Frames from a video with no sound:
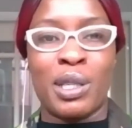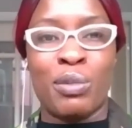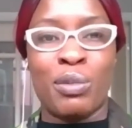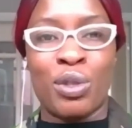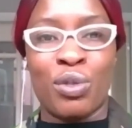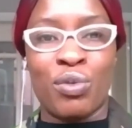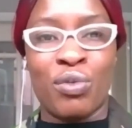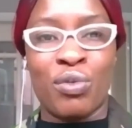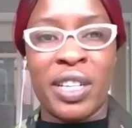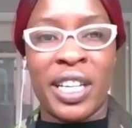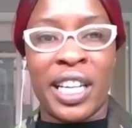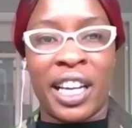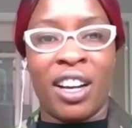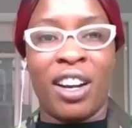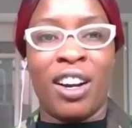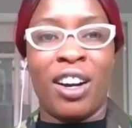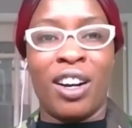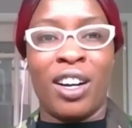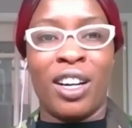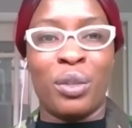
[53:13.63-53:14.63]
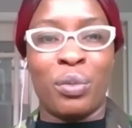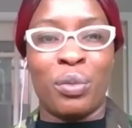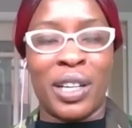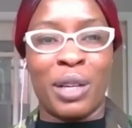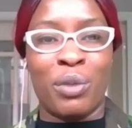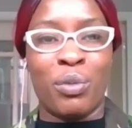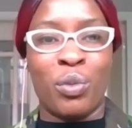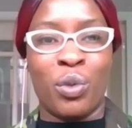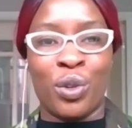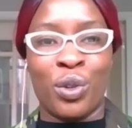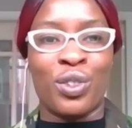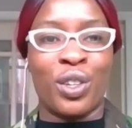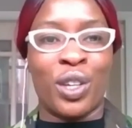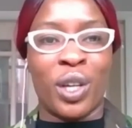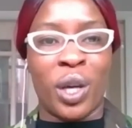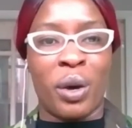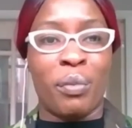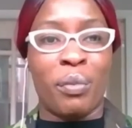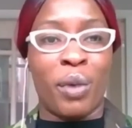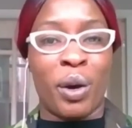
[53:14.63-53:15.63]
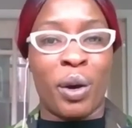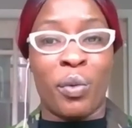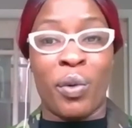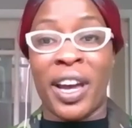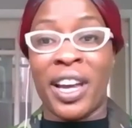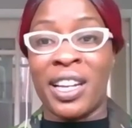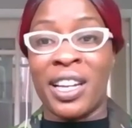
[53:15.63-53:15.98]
it was really hard when it wasn't going my way,